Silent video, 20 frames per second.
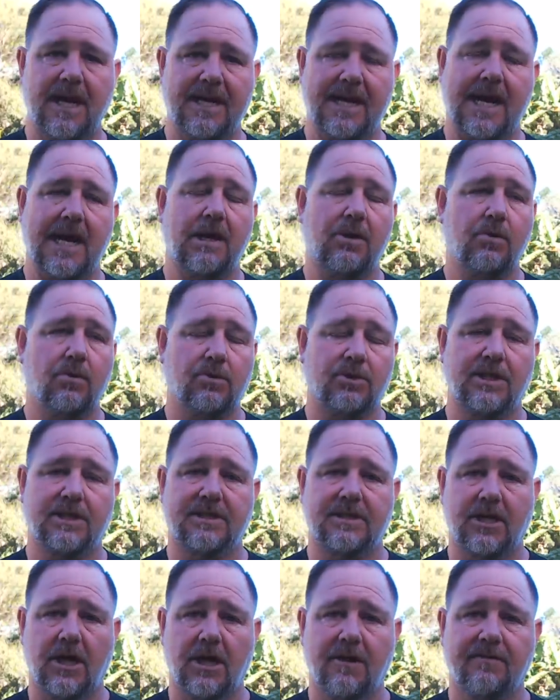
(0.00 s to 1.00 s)
an hour or
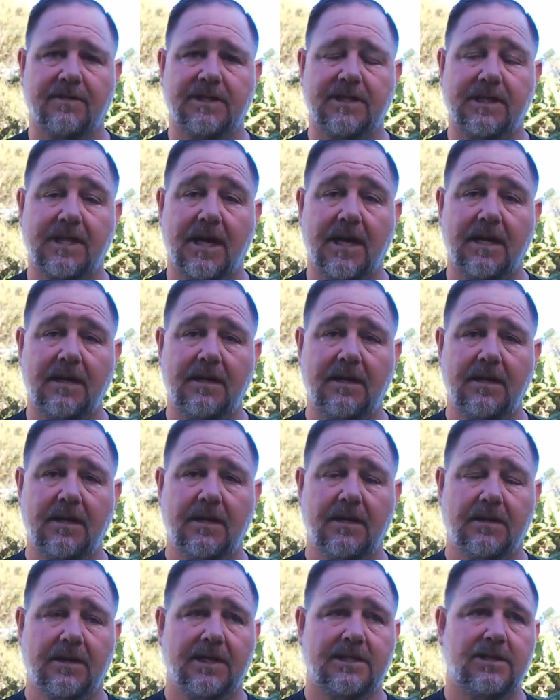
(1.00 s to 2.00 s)
just over today.
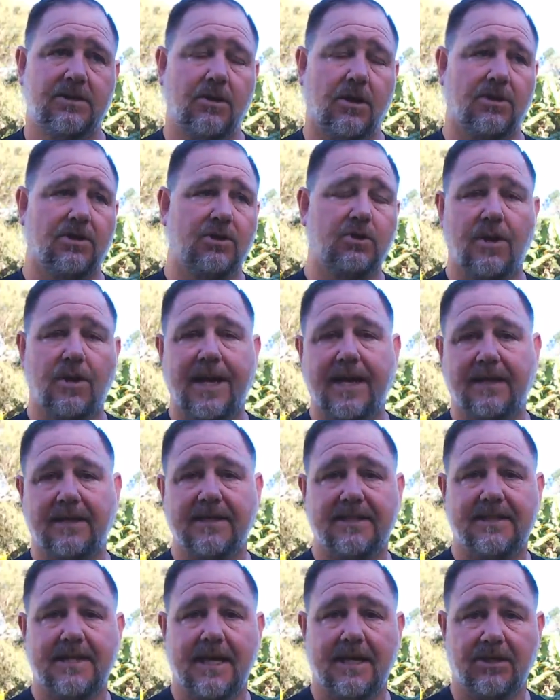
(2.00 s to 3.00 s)
Let's not drag
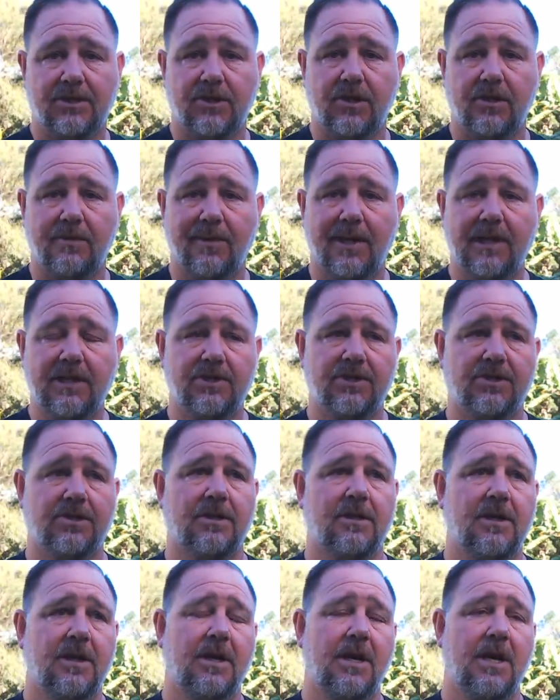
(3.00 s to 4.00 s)
this out too much.
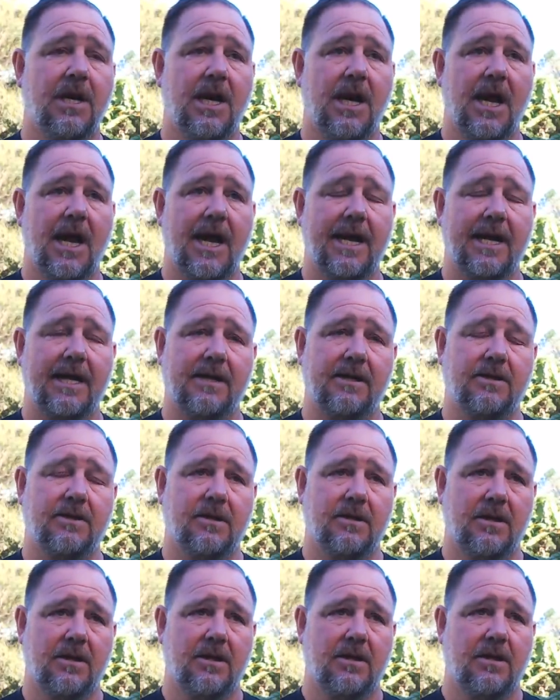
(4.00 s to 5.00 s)
And
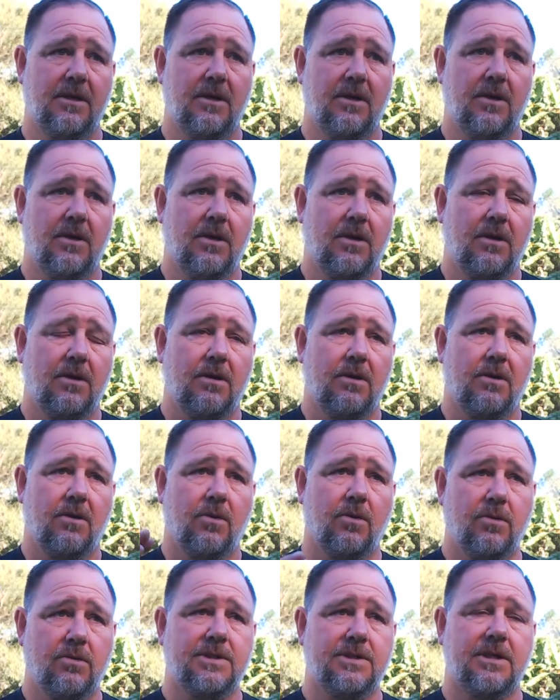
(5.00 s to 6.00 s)

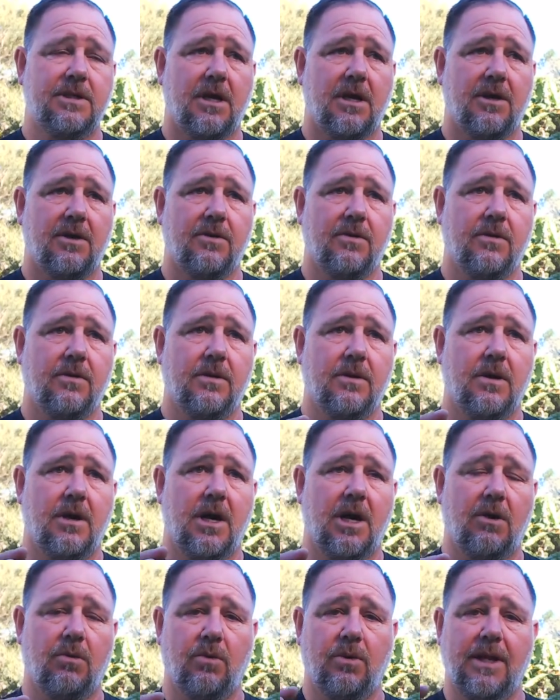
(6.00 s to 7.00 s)
also,
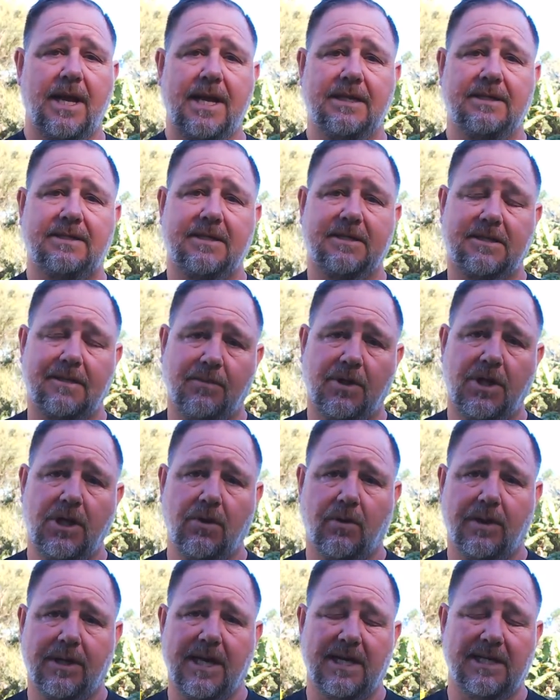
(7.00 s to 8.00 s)
I will answer some
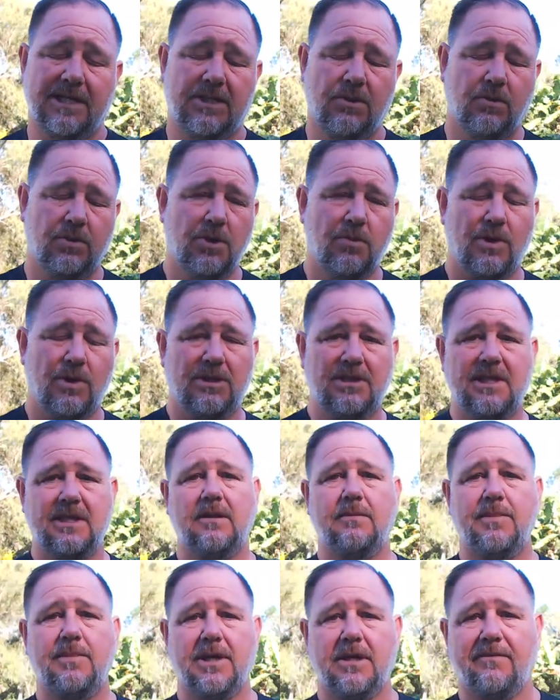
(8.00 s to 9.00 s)
Q&A. So we'll do a
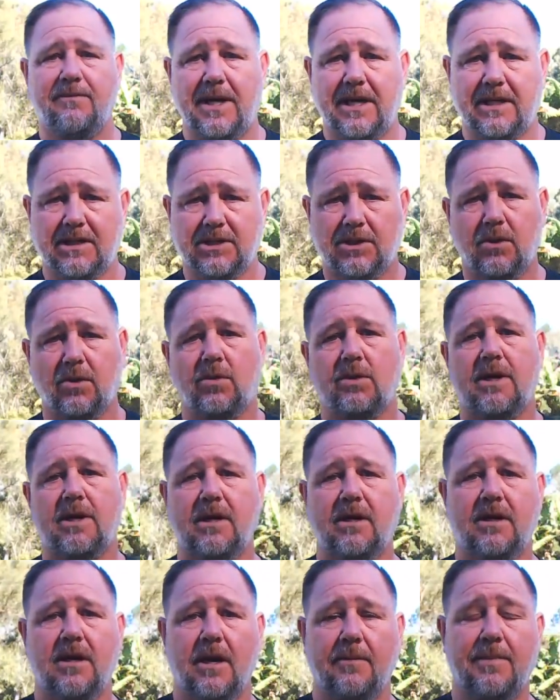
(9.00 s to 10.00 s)
little bit about
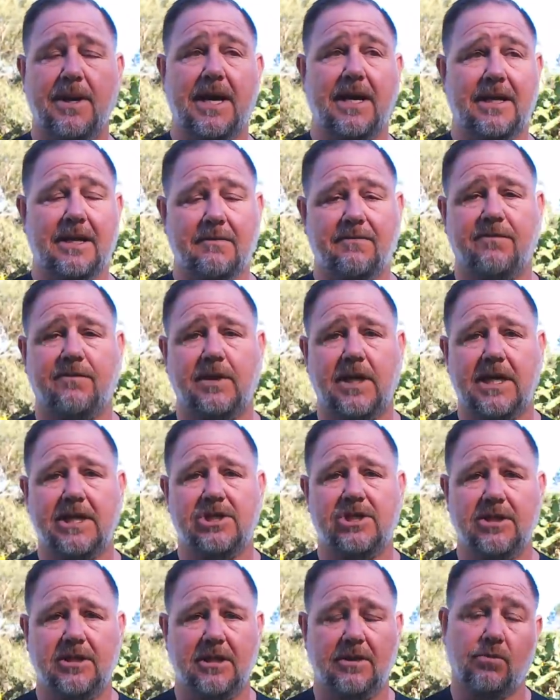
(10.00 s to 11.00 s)
talking about
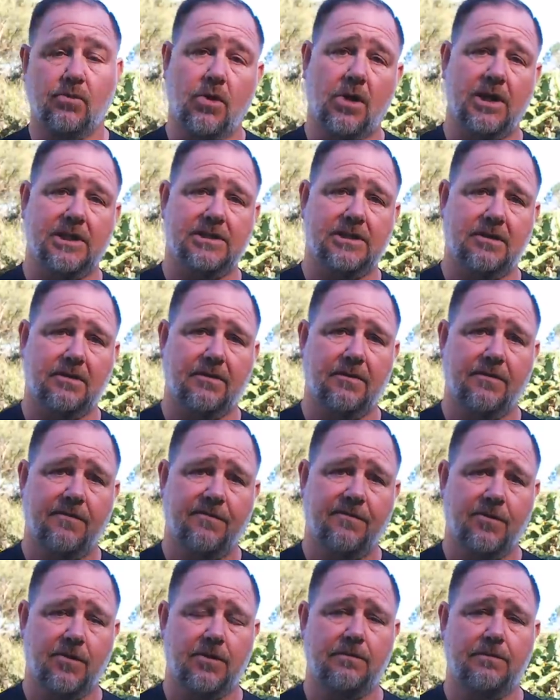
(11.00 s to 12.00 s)
inflation and rising
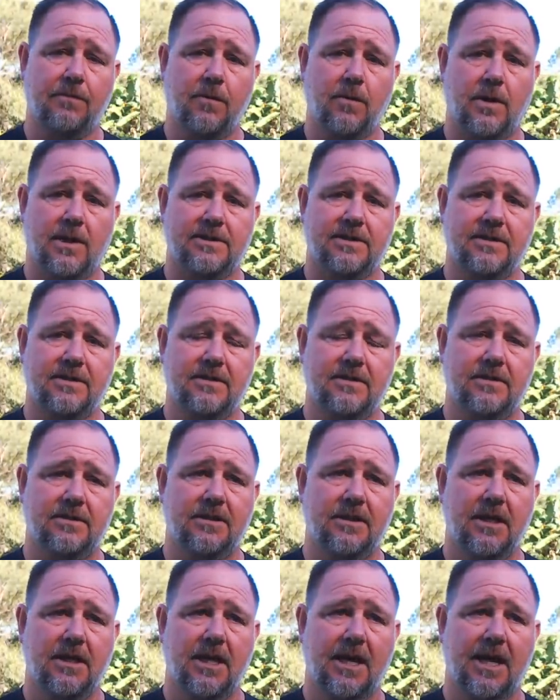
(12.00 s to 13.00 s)
food
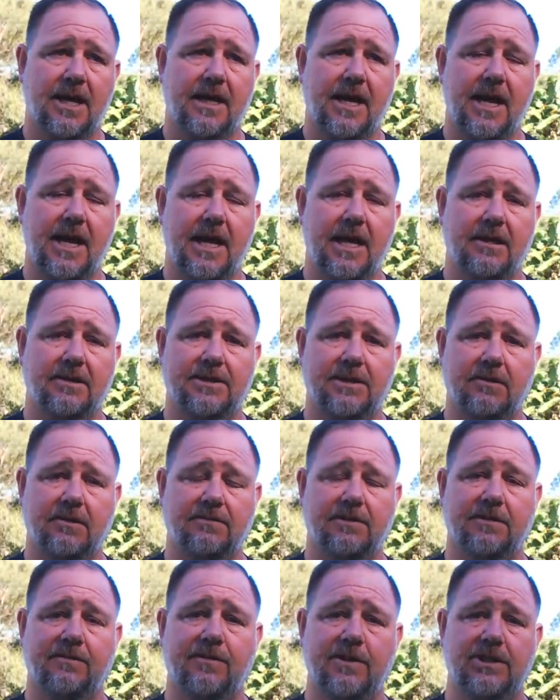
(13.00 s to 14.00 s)
prices and how
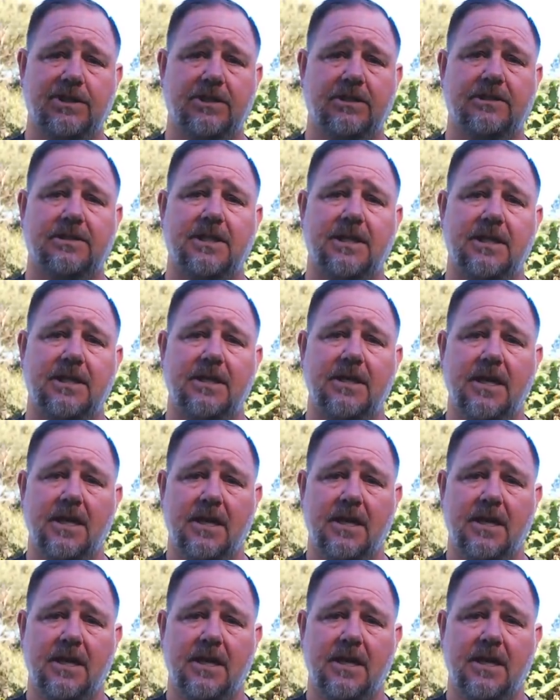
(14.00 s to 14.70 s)
self-sufficiency